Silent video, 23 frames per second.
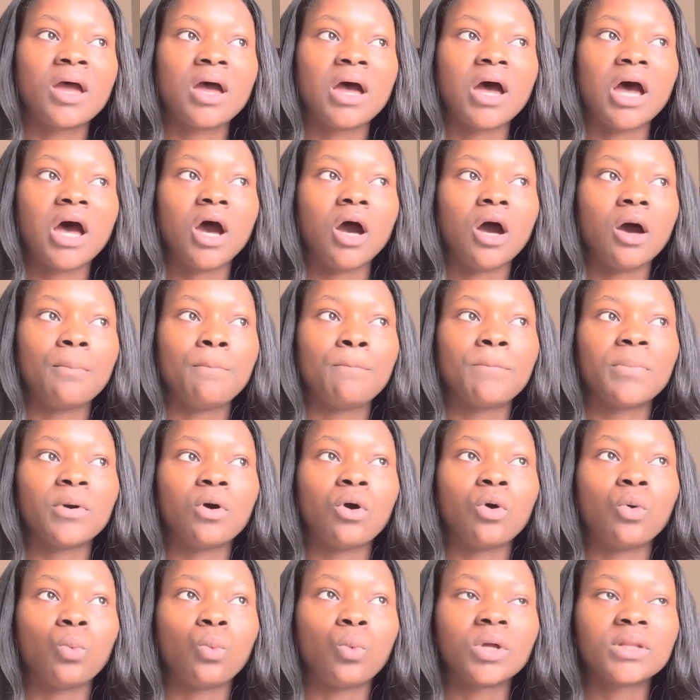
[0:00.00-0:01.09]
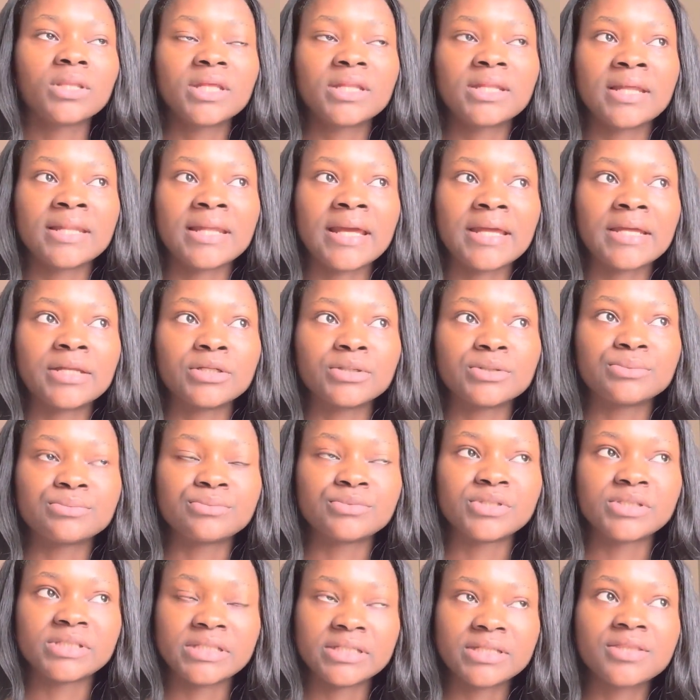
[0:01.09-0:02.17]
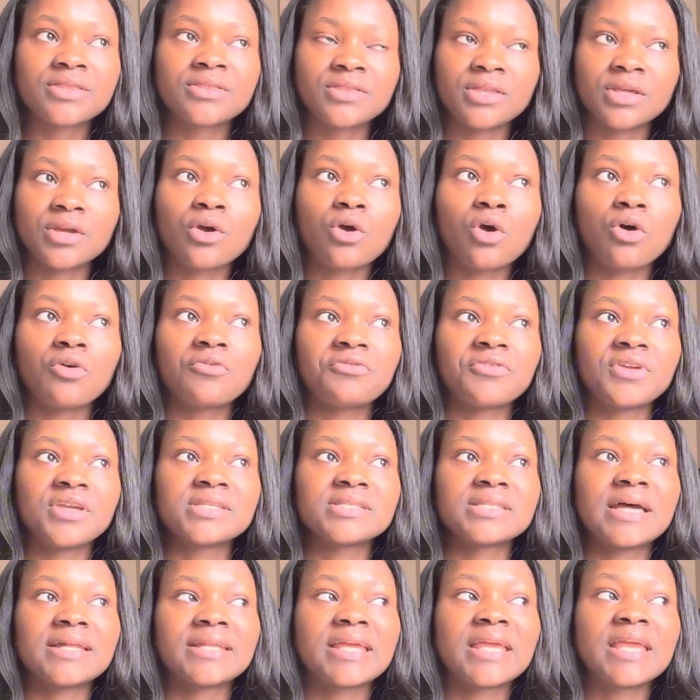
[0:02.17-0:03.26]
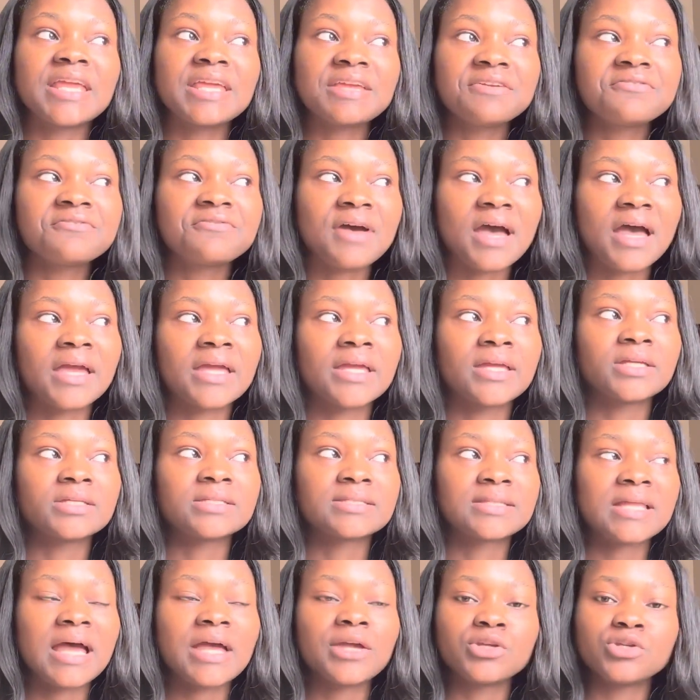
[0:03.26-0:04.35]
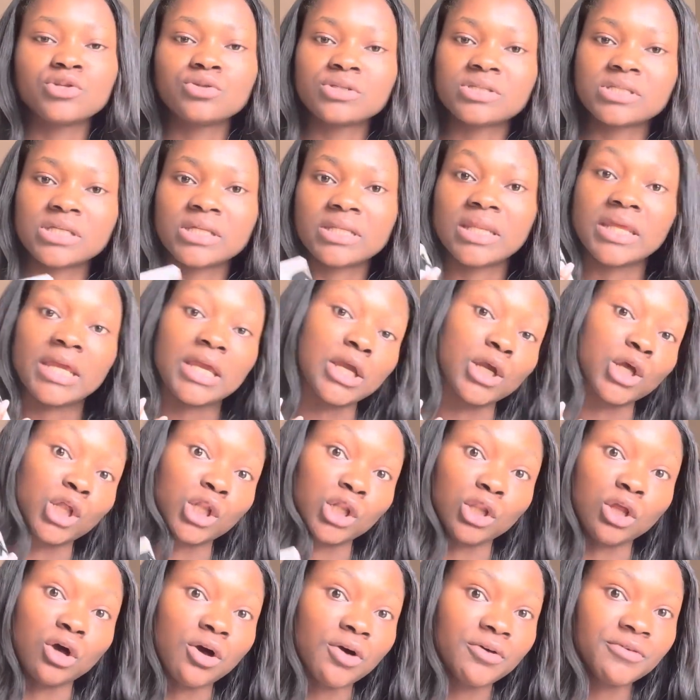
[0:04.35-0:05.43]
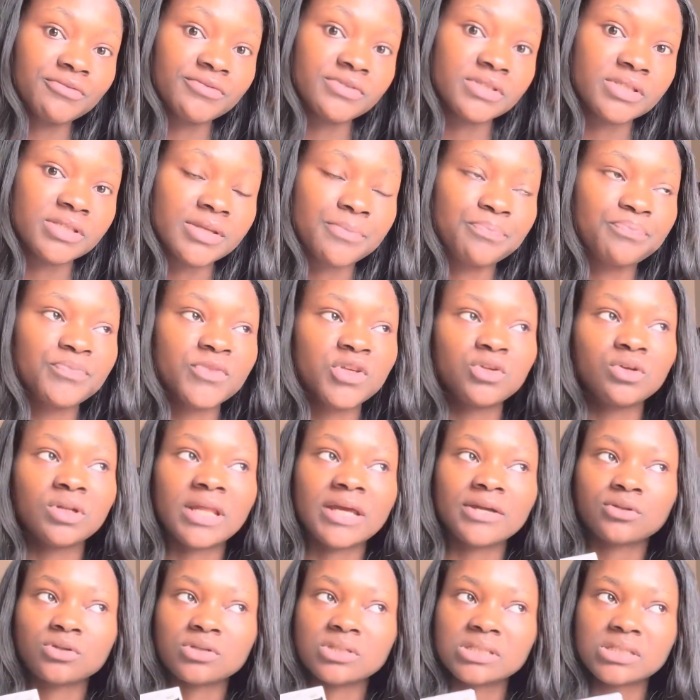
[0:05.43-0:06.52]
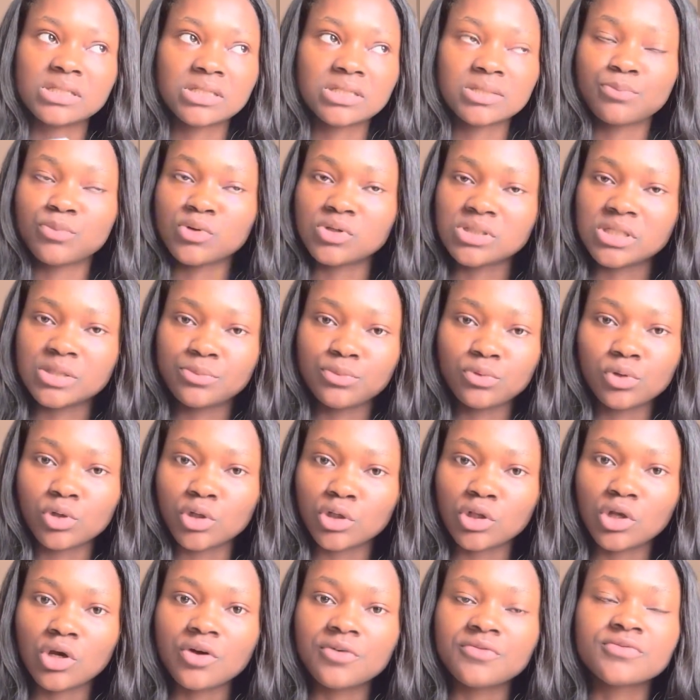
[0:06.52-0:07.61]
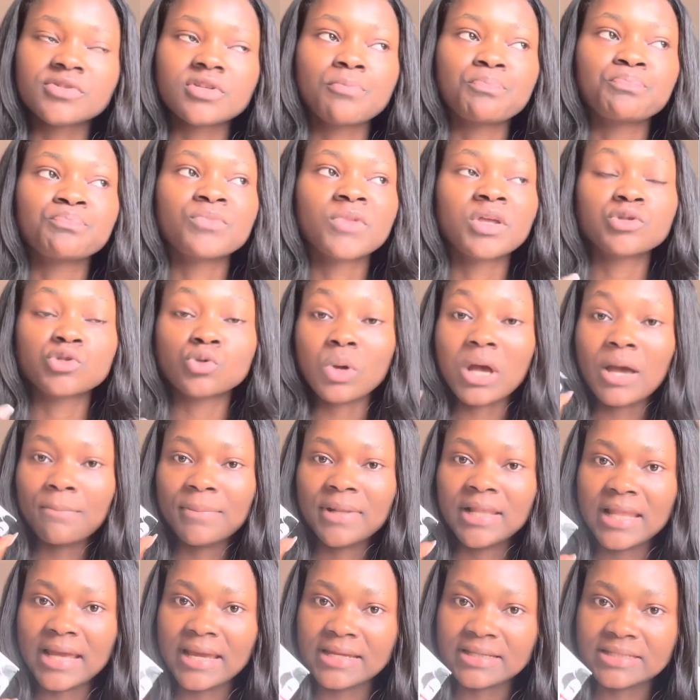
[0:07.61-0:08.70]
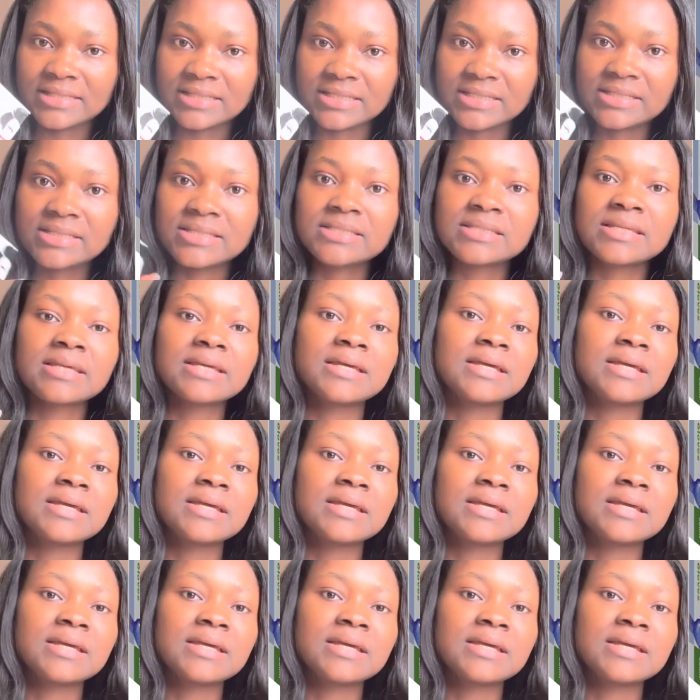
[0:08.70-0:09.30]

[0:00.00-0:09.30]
But one thing that I did think of is that if I start using gloves, you know, like those disposable gloves, to apply this,